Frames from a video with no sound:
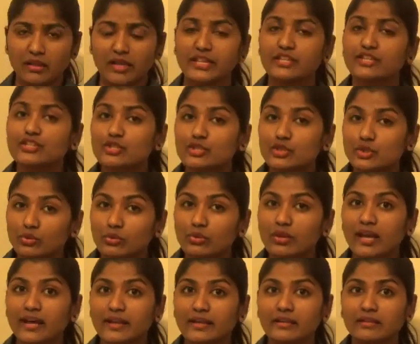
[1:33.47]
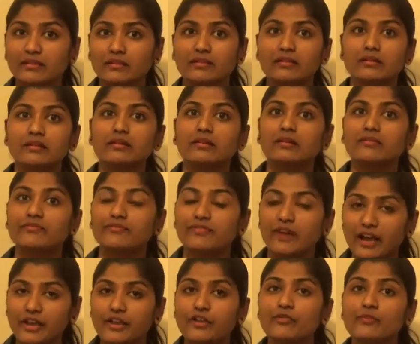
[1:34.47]
In July,
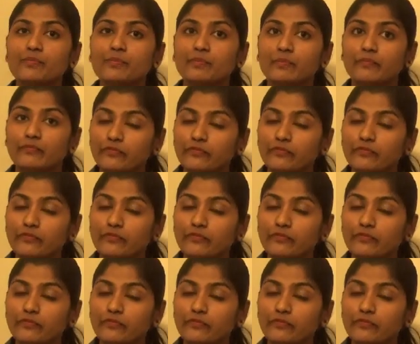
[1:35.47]
5